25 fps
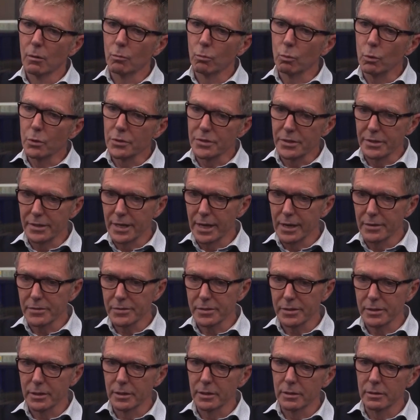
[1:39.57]
was
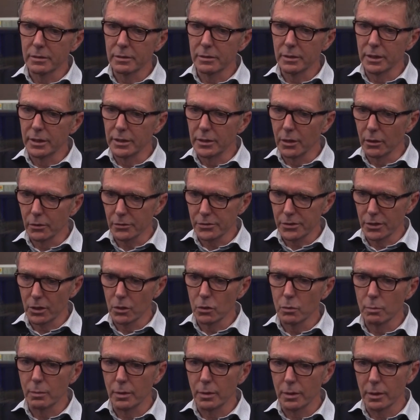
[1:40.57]
announced in
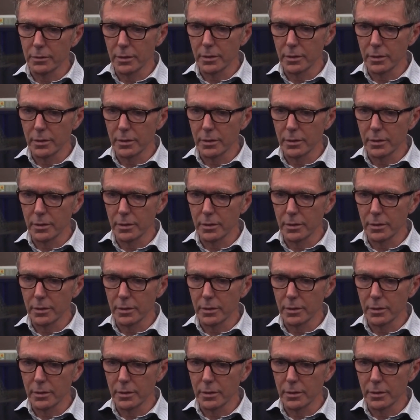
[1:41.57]
October,